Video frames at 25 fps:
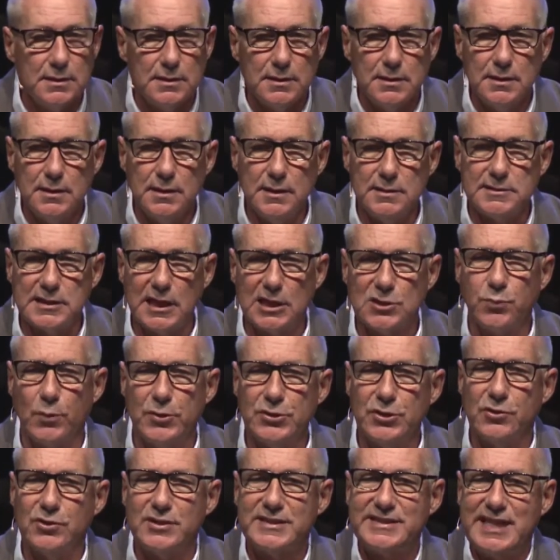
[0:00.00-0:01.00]
He says, when
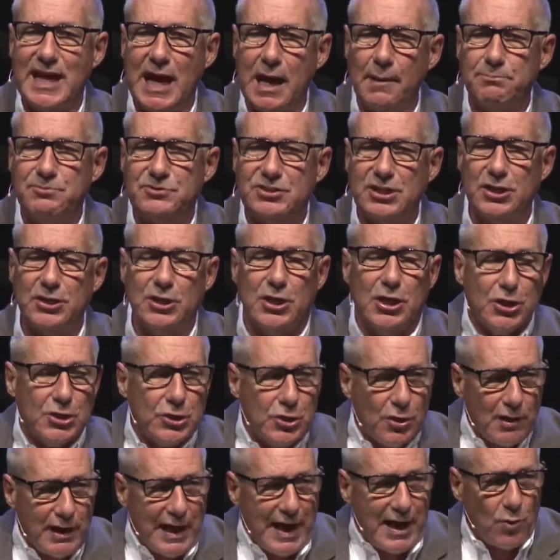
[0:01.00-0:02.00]
you're tempted,
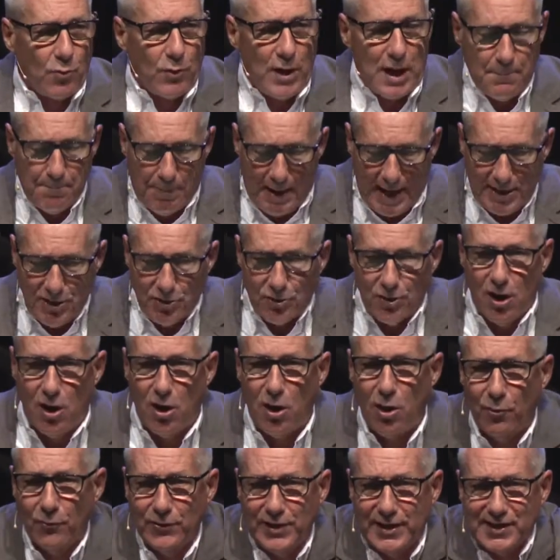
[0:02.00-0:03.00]
you're led away by your
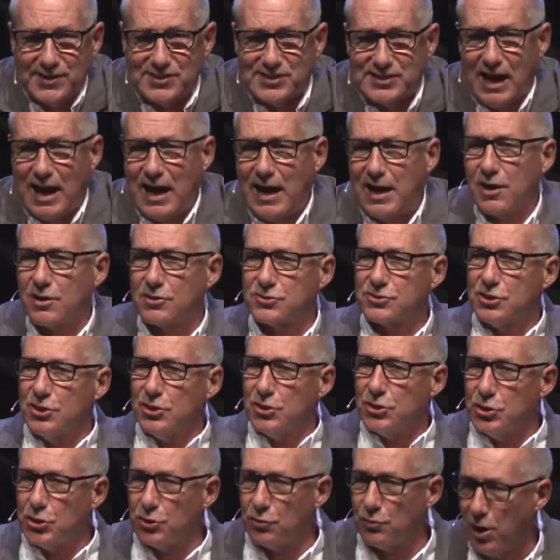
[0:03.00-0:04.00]
own desires,
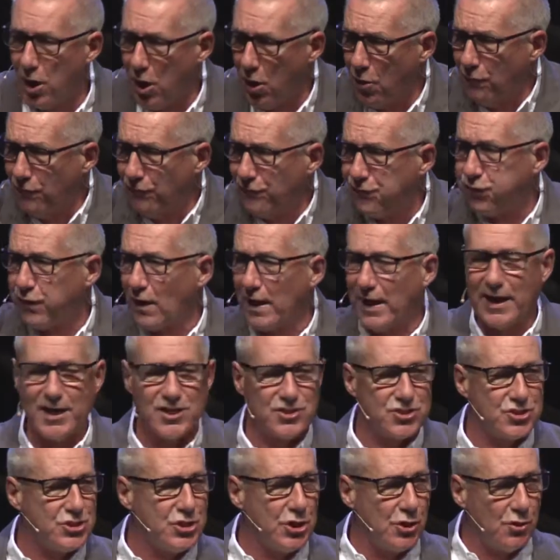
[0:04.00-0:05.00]
your own
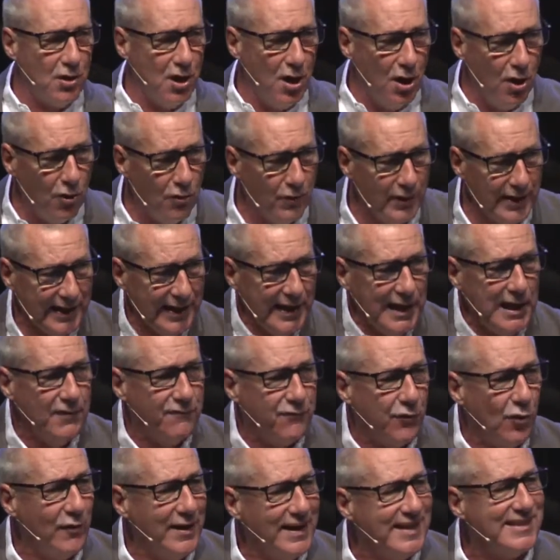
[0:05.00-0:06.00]
flesh, your own
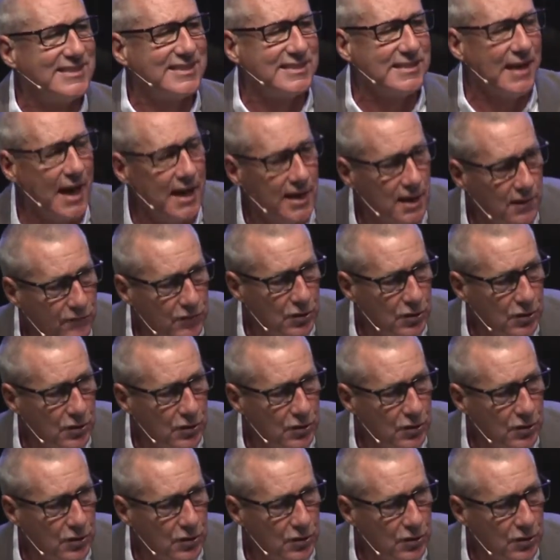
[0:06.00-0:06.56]
evil inside of